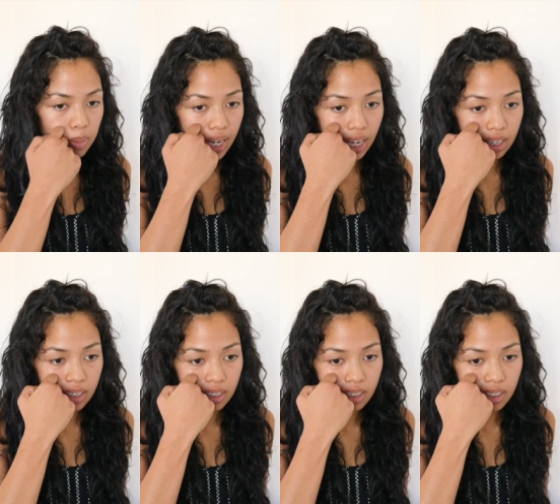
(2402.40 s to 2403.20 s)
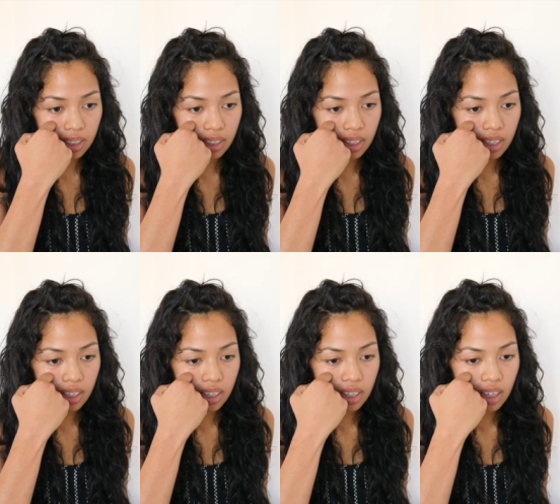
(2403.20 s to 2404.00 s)
back.
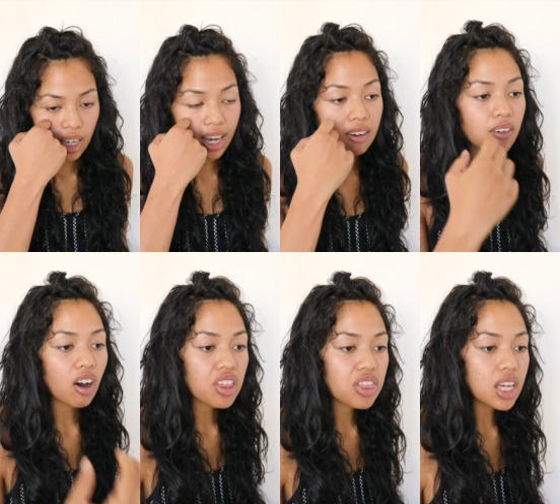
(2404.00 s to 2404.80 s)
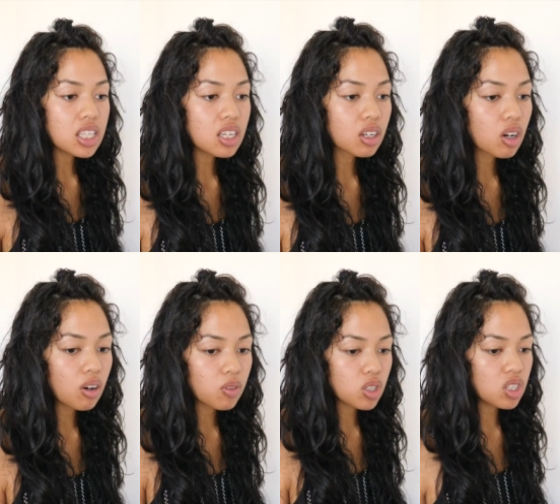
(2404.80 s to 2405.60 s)
Have authentic
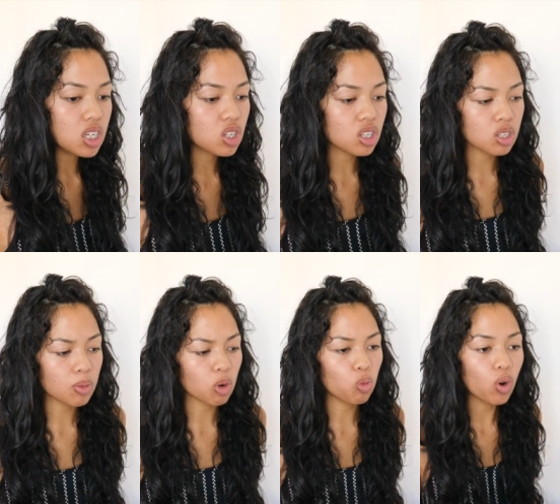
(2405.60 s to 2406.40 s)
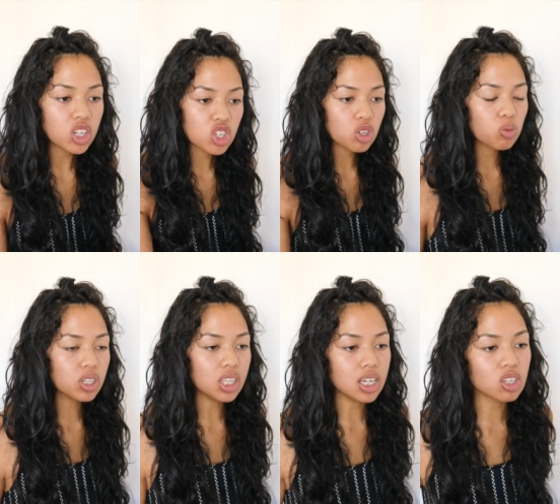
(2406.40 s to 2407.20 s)
conversations about what you're
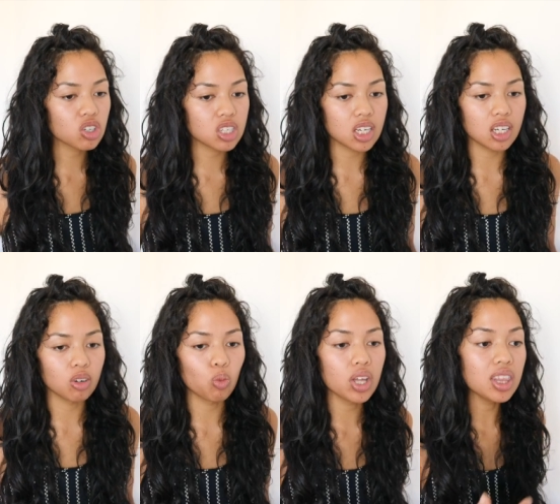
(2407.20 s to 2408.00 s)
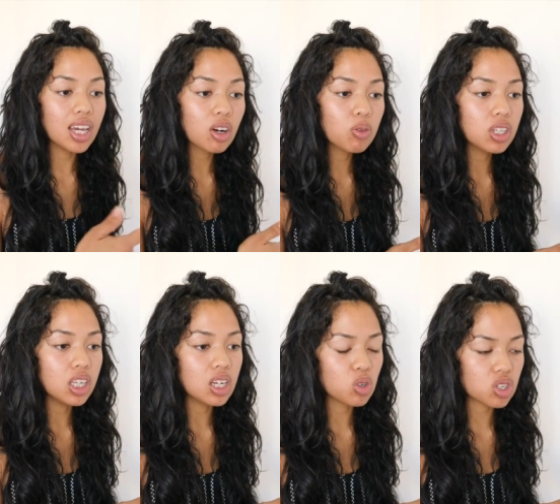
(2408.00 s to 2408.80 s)
really interested in, what they're
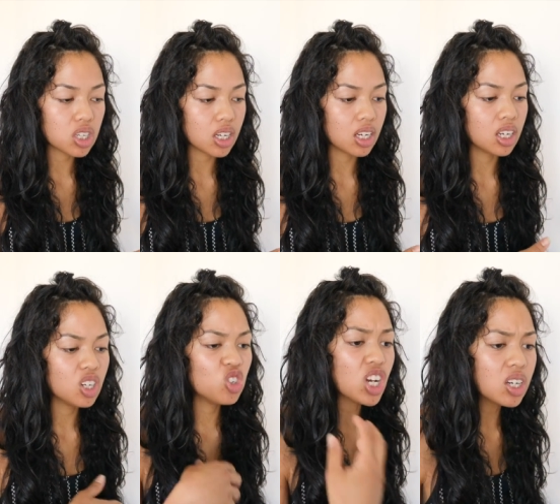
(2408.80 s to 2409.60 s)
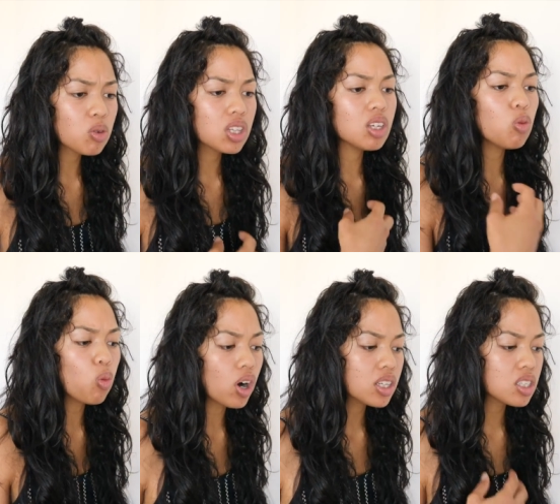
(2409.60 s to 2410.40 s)
really interested in. Genuinely
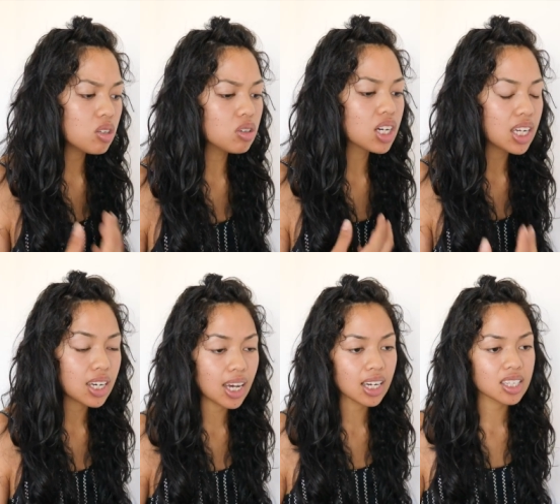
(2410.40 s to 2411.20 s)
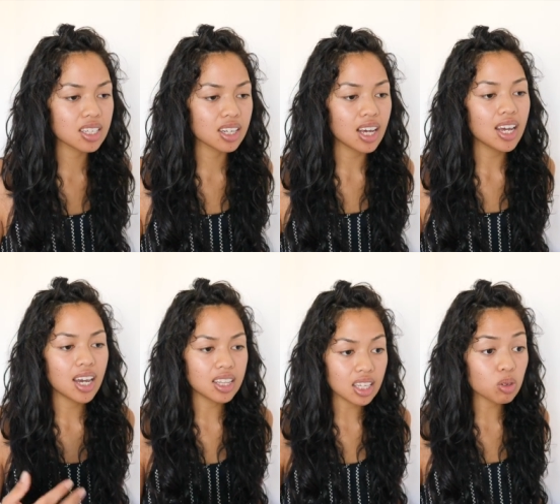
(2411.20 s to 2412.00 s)
want to connect,
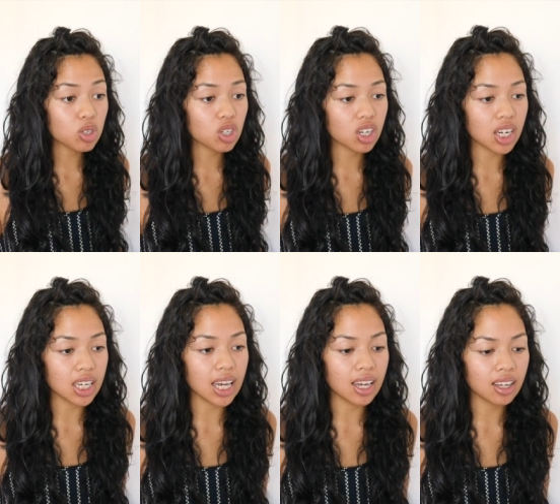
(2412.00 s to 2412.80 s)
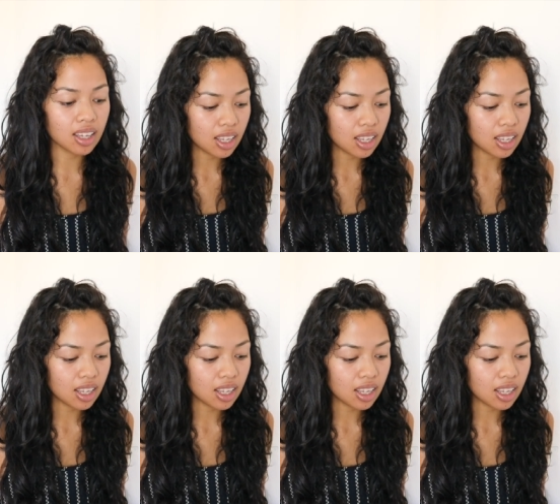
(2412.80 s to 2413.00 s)
and that's what you're gonna get.